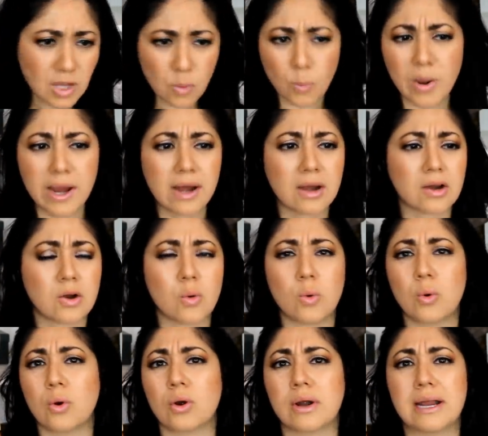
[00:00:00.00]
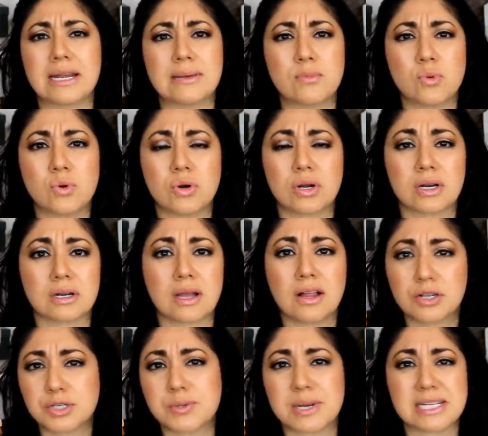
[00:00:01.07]
wear or any more
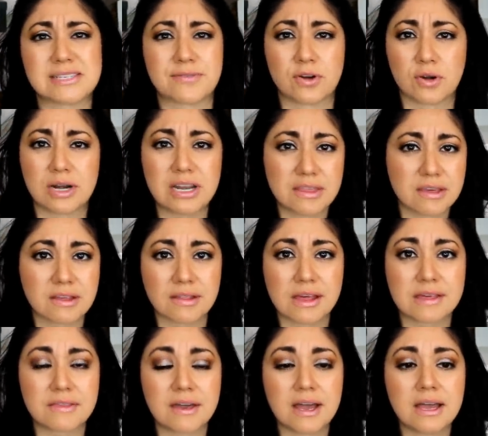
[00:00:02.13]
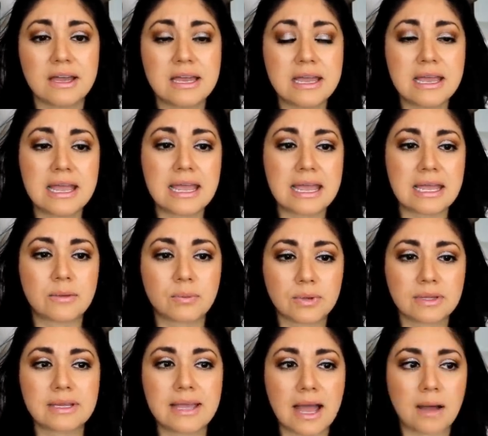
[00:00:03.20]
color transfer or anything like that, it
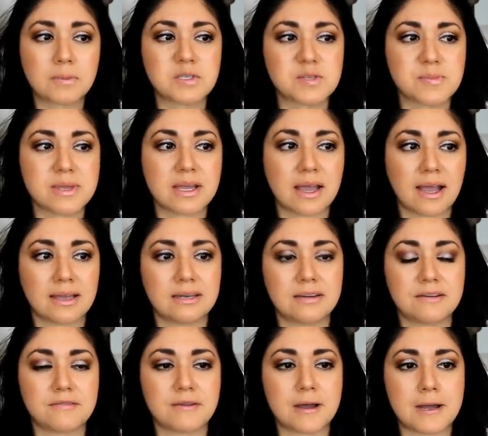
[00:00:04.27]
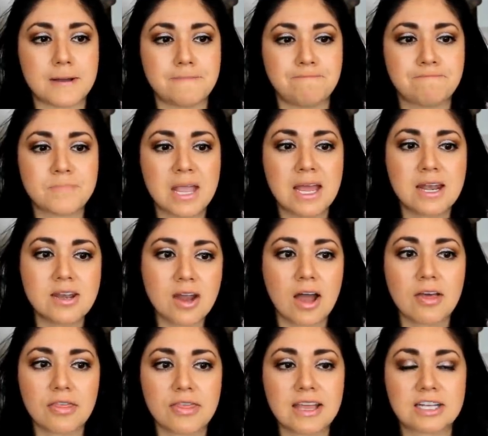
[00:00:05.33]
really helps me kind of um,
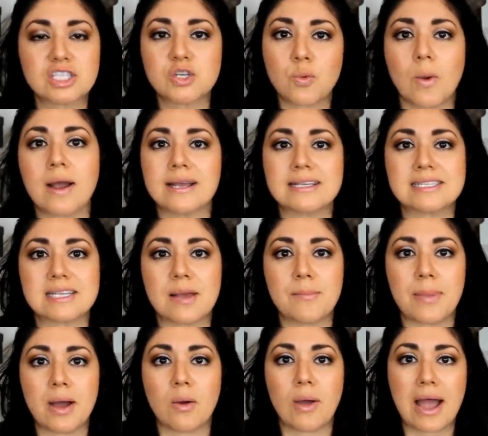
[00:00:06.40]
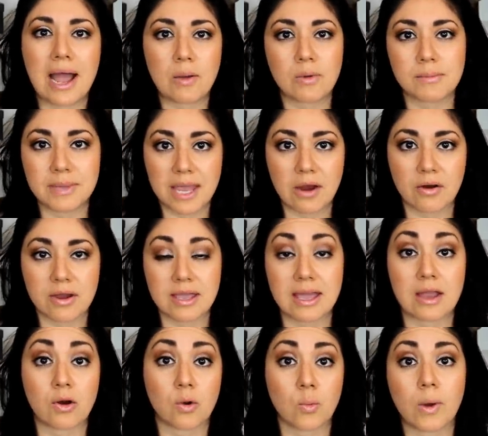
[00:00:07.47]
not think twice about how I'm carrying
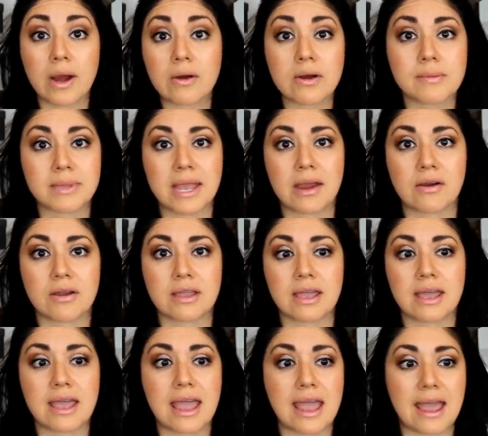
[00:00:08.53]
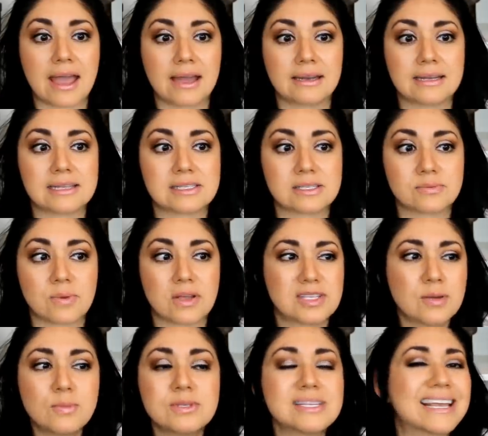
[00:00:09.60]
it or where I'm carrying it and it's
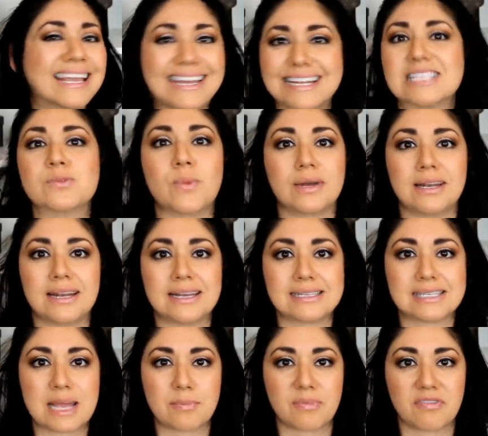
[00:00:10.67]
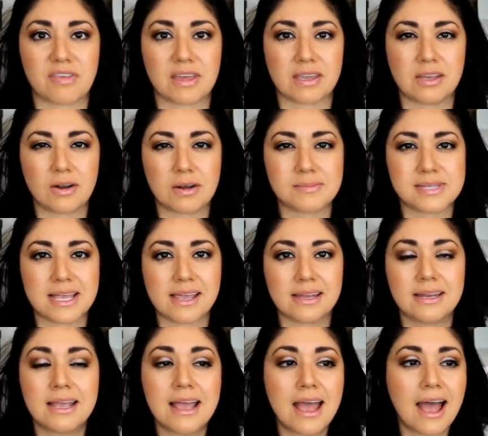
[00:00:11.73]
it's almost like it is what it is type of thing, you know what I'm
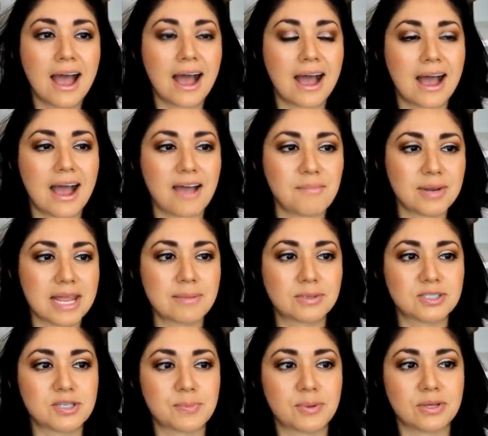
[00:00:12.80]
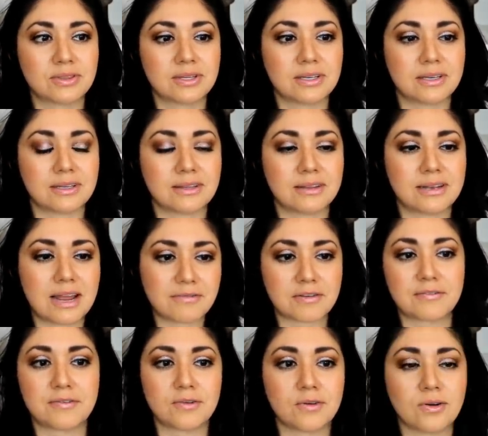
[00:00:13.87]
saying? Uh, I've been able to put the, the
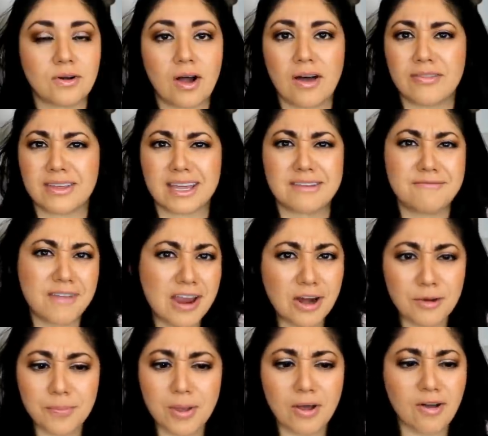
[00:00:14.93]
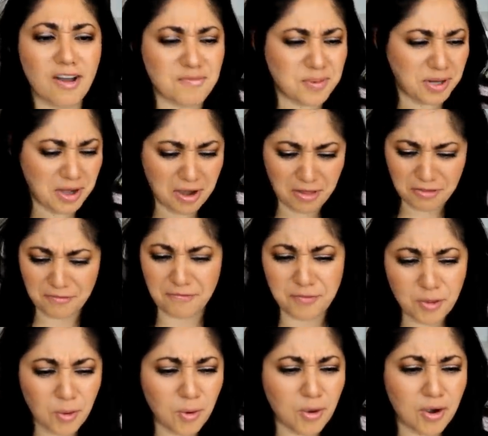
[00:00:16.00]
Neverfull on the conveyor belt, I've put it on the
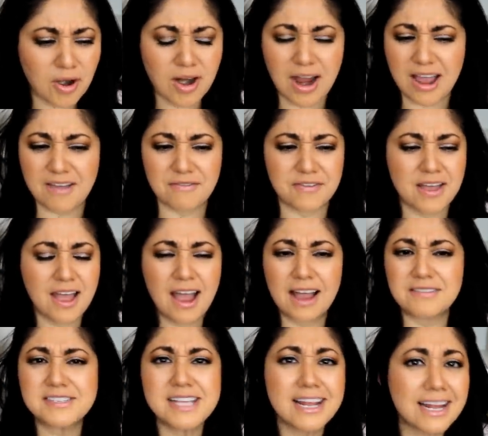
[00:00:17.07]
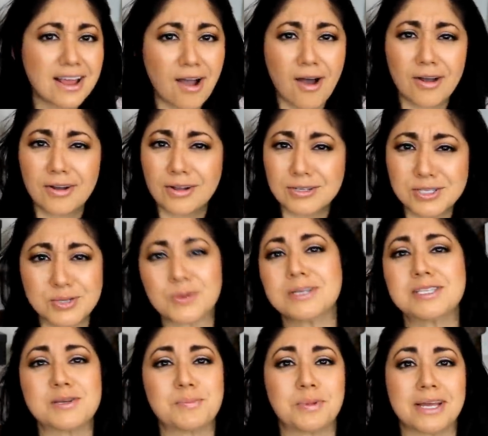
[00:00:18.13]
floor, I've, I've set it on all
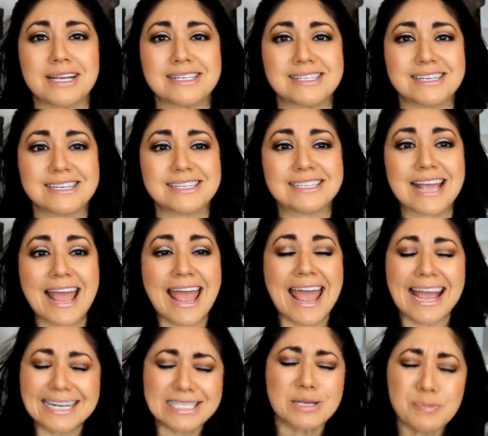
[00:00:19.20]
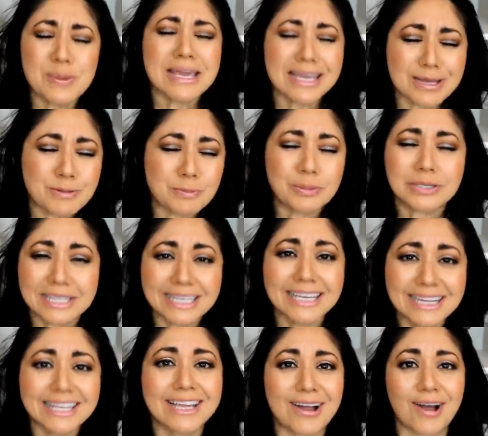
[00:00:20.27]
sorts of places and to be
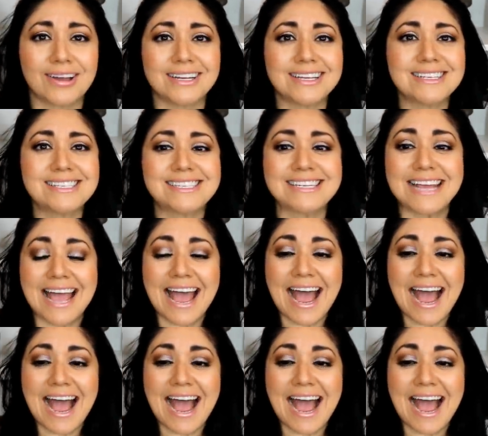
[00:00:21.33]
completely honest,